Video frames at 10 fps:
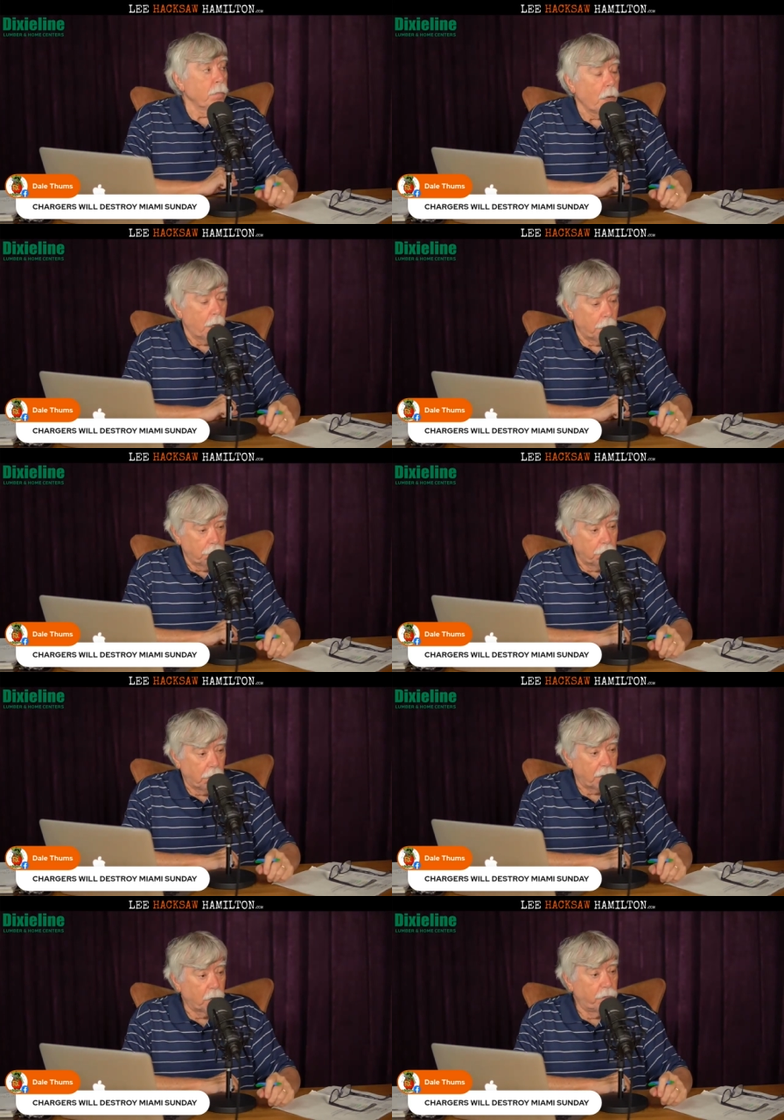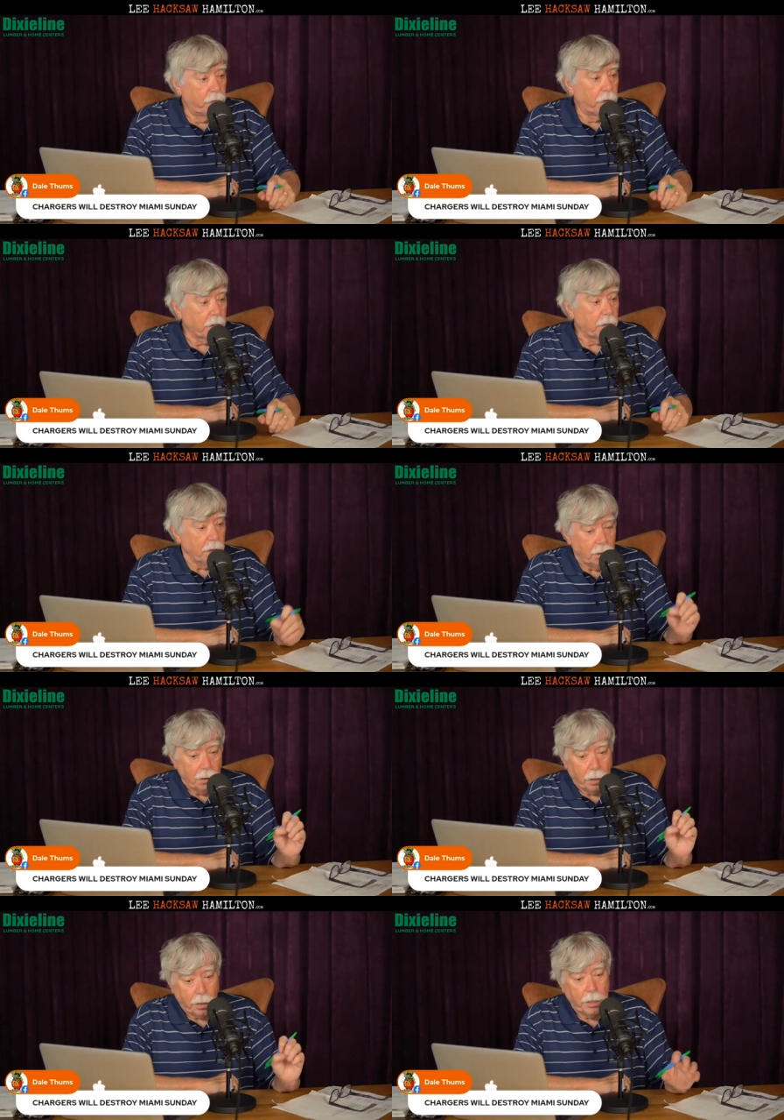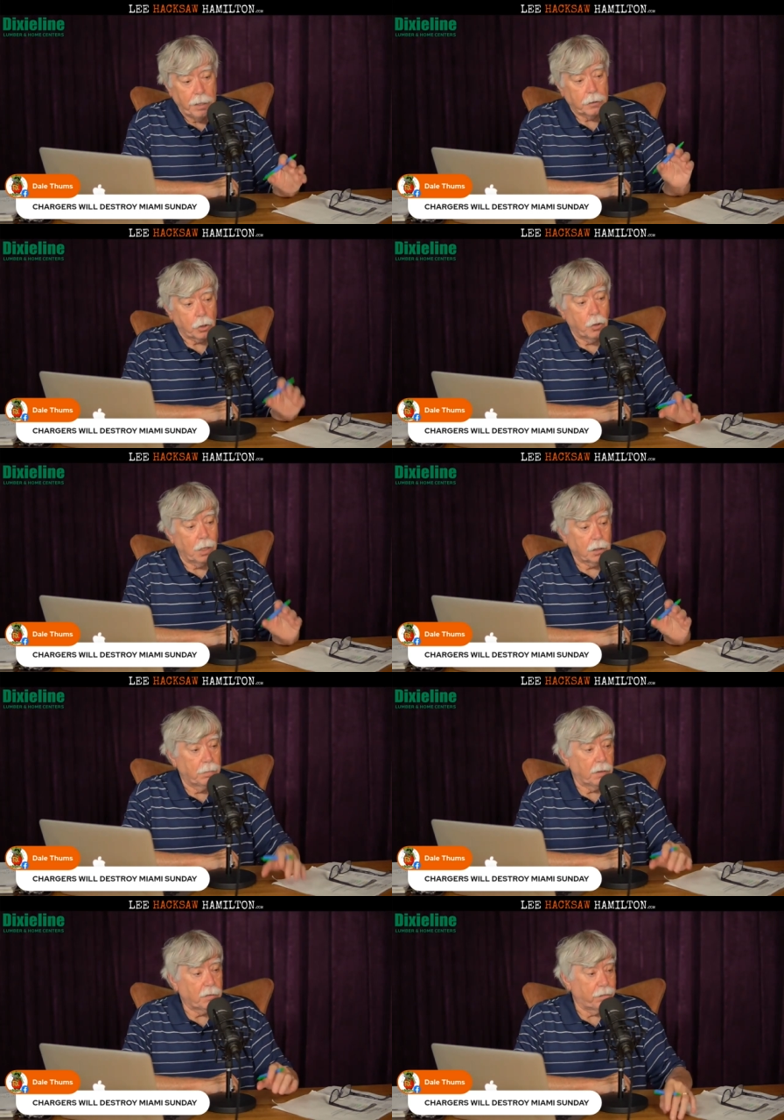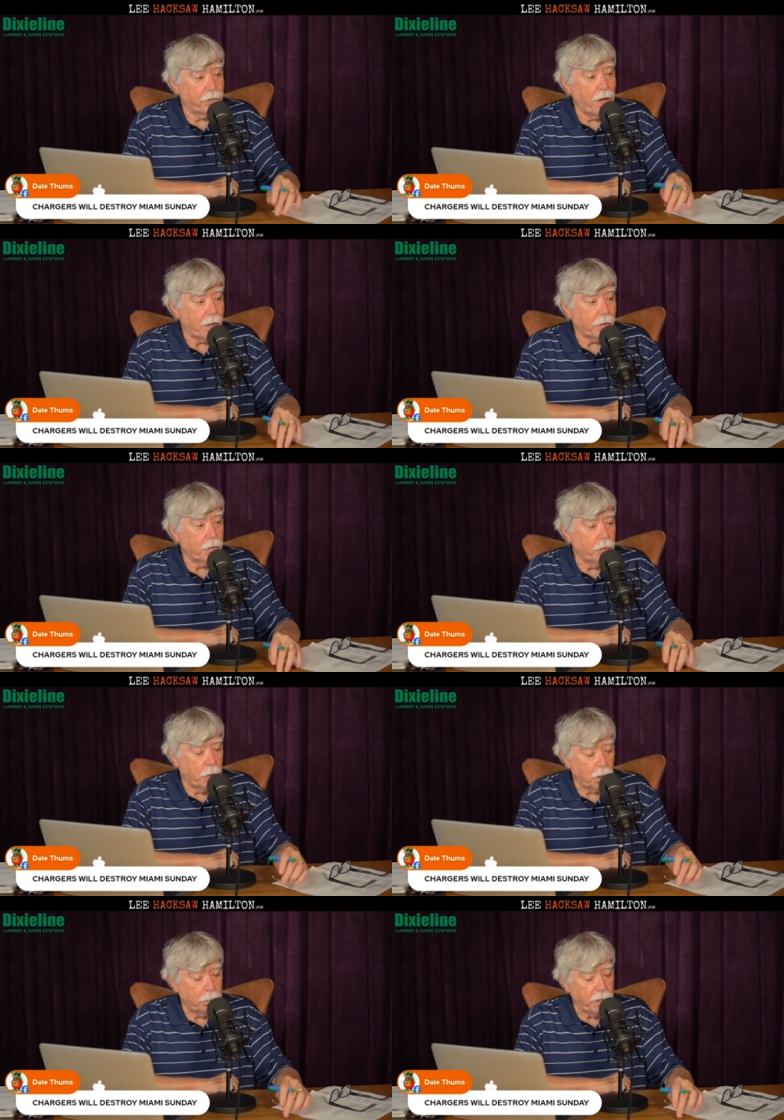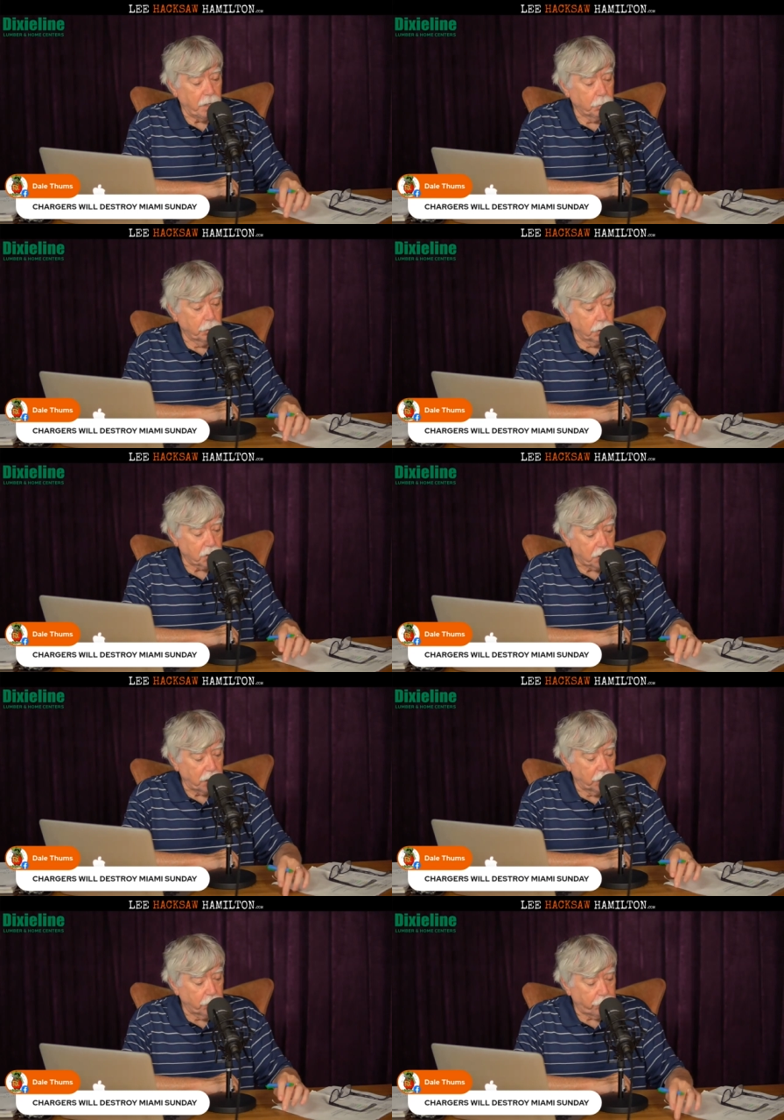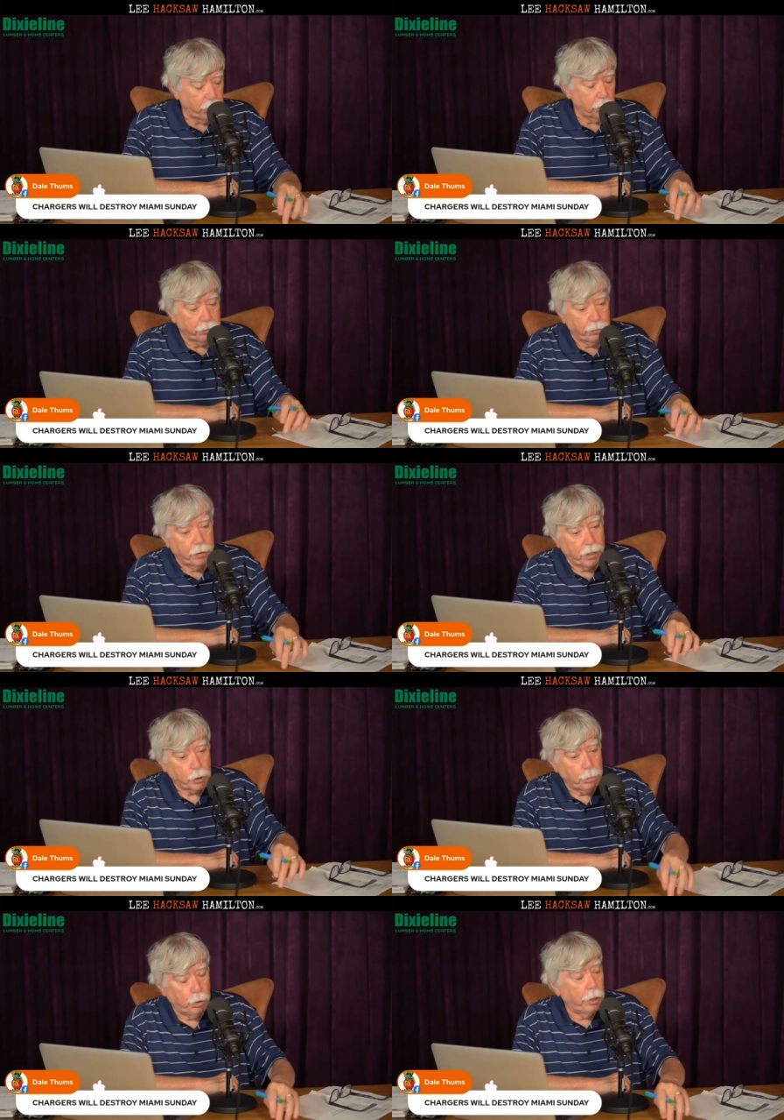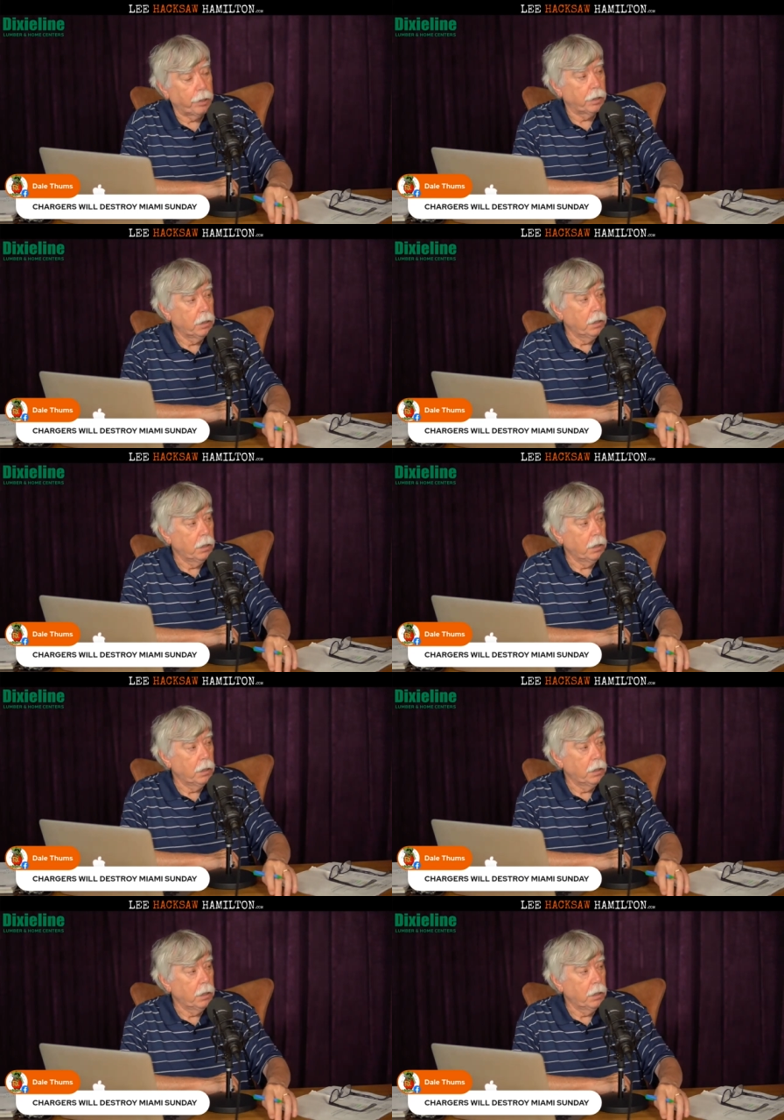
And Michael Vick and he talked about the fact you got to be able to stay on the field for the next play.